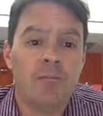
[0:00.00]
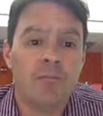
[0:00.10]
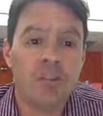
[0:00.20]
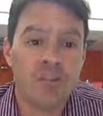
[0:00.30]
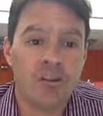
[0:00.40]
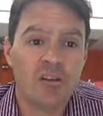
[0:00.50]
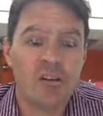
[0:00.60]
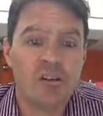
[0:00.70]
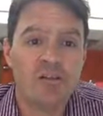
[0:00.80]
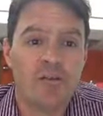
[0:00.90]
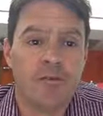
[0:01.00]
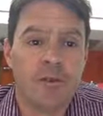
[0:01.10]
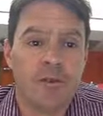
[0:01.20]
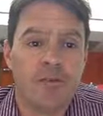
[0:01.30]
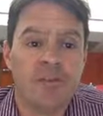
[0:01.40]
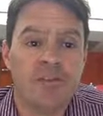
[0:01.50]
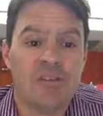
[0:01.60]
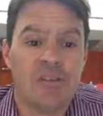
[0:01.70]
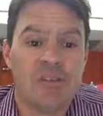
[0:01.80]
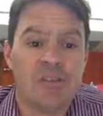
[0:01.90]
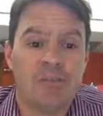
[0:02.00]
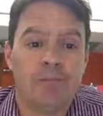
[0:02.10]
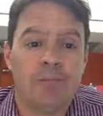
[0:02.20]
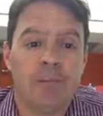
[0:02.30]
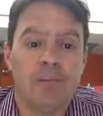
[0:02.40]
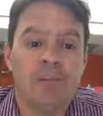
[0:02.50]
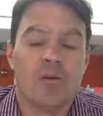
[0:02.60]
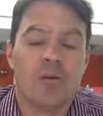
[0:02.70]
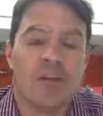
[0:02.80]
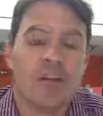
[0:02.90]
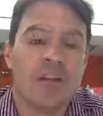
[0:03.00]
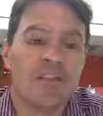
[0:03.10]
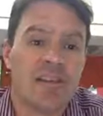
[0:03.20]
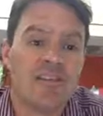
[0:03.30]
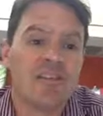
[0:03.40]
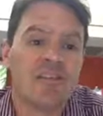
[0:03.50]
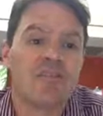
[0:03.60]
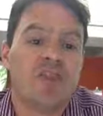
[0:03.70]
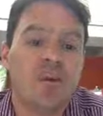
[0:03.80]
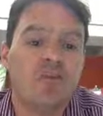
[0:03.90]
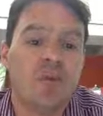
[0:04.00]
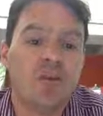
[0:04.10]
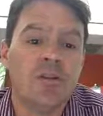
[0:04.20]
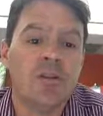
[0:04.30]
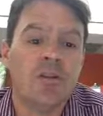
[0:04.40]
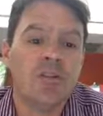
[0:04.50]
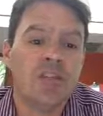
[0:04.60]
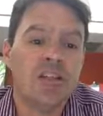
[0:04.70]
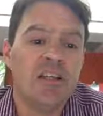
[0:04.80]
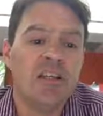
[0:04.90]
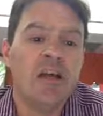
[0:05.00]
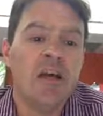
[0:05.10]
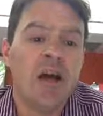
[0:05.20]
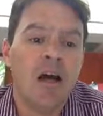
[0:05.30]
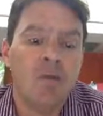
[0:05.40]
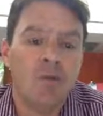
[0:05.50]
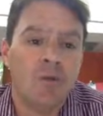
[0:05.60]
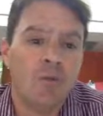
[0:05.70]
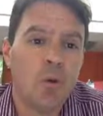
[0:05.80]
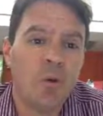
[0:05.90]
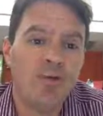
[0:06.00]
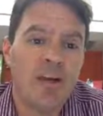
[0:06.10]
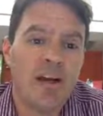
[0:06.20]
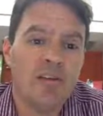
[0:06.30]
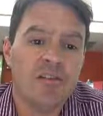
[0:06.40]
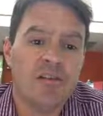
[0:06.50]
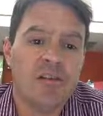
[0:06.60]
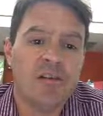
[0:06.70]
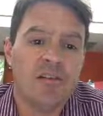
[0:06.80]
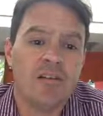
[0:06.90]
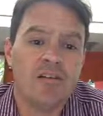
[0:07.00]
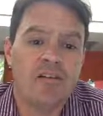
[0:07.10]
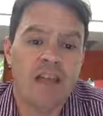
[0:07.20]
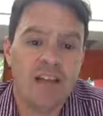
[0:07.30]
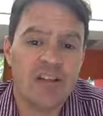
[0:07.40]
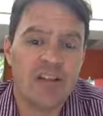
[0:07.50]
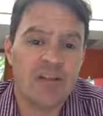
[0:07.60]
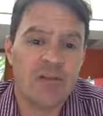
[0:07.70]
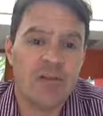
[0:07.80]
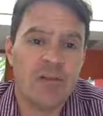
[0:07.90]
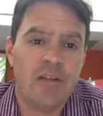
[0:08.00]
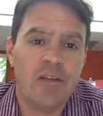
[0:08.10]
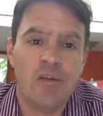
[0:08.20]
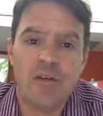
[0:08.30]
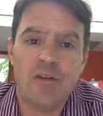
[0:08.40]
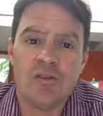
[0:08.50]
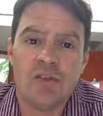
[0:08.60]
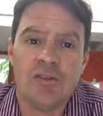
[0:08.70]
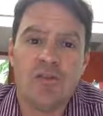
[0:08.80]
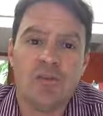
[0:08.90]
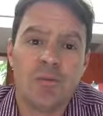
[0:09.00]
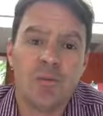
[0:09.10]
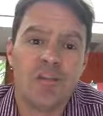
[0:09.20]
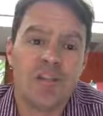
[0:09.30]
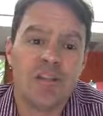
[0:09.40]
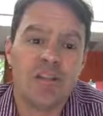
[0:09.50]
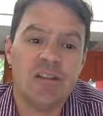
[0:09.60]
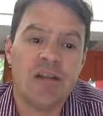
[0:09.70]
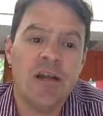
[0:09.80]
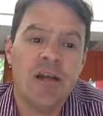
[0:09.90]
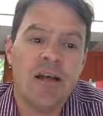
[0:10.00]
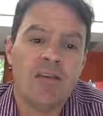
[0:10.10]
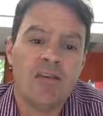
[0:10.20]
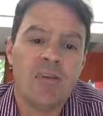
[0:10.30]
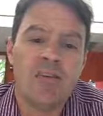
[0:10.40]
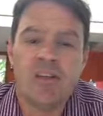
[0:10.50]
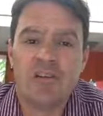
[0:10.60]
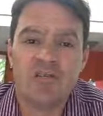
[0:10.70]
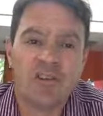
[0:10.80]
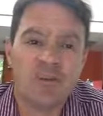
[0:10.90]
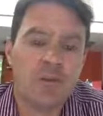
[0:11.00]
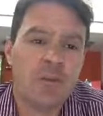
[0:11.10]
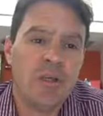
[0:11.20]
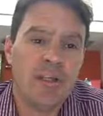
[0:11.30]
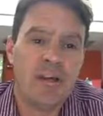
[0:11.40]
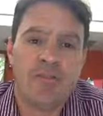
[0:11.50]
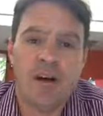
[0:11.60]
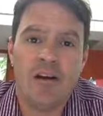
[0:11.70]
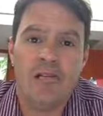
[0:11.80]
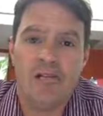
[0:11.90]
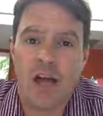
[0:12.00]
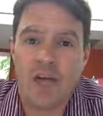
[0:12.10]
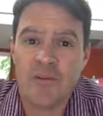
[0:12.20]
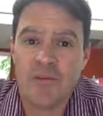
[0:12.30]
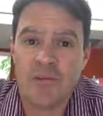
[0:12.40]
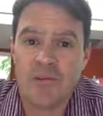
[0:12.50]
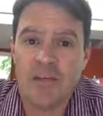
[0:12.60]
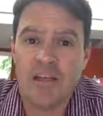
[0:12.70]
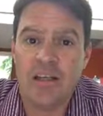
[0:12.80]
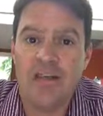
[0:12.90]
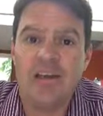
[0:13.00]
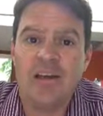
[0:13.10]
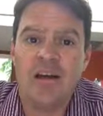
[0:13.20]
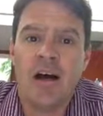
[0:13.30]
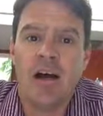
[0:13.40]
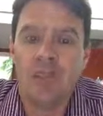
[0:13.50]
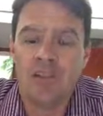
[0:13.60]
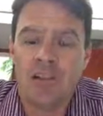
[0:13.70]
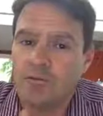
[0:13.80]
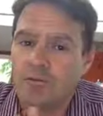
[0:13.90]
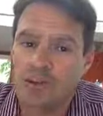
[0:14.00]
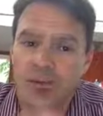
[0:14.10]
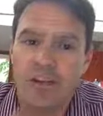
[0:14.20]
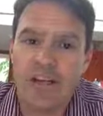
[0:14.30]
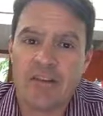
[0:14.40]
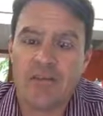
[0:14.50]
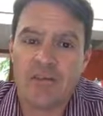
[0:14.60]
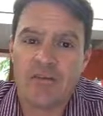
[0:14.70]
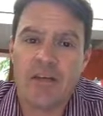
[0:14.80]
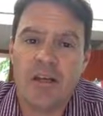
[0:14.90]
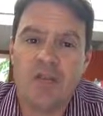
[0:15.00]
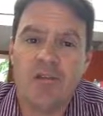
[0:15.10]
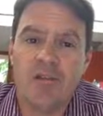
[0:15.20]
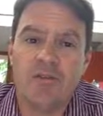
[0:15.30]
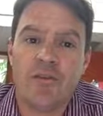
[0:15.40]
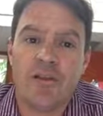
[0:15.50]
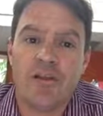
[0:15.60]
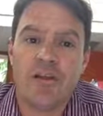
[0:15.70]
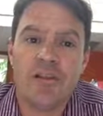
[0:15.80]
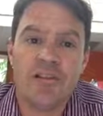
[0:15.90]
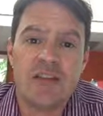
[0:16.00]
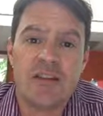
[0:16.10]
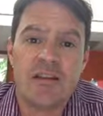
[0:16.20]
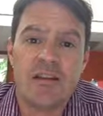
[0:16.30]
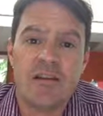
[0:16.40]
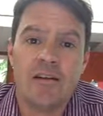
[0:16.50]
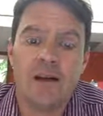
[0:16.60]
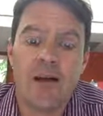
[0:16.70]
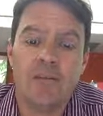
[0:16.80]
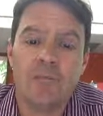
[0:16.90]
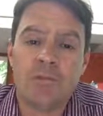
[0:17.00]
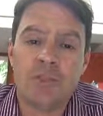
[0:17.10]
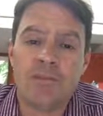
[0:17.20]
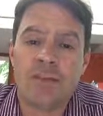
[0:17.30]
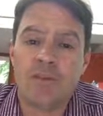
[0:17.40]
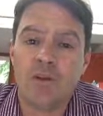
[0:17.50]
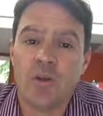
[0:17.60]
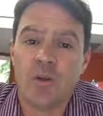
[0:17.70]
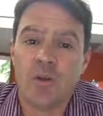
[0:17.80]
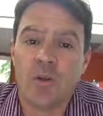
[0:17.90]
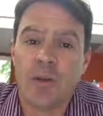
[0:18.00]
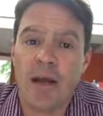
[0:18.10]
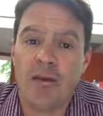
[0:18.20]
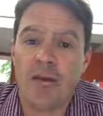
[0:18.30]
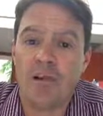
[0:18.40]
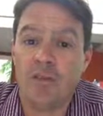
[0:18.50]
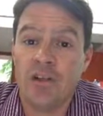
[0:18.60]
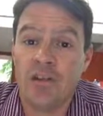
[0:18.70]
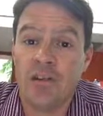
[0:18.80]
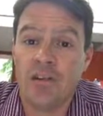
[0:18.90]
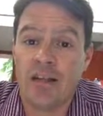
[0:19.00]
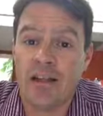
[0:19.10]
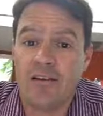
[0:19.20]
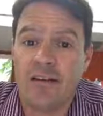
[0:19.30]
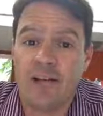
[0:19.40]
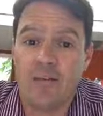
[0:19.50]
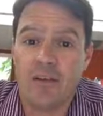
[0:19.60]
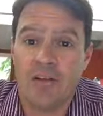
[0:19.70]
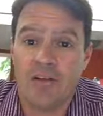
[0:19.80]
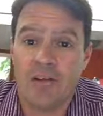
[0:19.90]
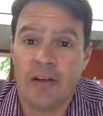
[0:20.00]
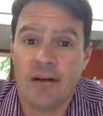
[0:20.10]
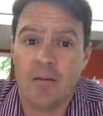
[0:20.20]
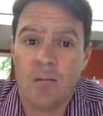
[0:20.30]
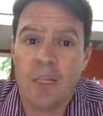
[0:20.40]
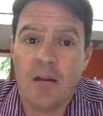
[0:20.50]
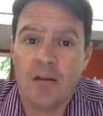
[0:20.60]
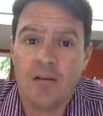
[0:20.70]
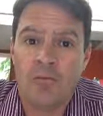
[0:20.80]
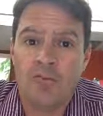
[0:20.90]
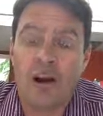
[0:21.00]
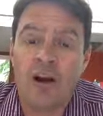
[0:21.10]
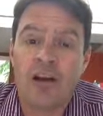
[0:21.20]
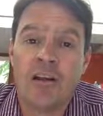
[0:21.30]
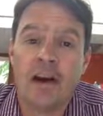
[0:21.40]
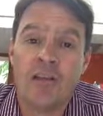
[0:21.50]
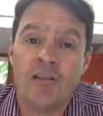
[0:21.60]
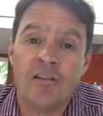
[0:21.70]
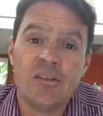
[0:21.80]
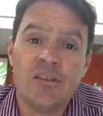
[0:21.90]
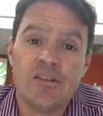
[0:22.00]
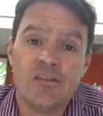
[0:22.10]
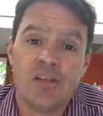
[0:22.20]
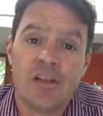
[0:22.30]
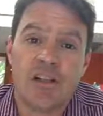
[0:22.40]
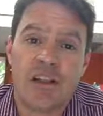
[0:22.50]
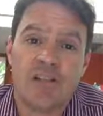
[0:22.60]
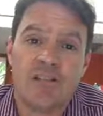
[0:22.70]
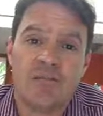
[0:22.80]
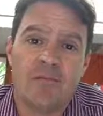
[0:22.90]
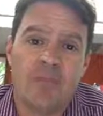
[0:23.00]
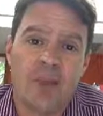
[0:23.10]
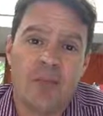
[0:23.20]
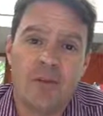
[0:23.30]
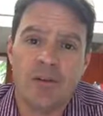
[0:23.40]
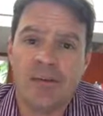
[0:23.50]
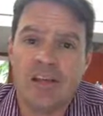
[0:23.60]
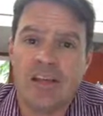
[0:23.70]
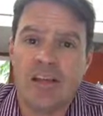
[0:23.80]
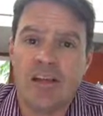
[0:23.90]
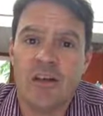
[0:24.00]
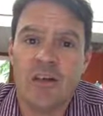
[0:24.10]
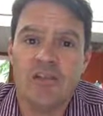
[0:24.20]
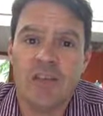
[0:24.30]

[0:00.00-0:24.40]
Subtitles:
digitally for your presentation. And so when you look inside the 6th grade folder, you'll see two important files: the slideshow that you'll be using to do the presentation, as well as the original PDF file from Common Sense Media, which I'll just look at the first page with you for a second, and just to give you a little bit more background if you need it, that document is there. Regarding other resources for class, paper, sticky notes,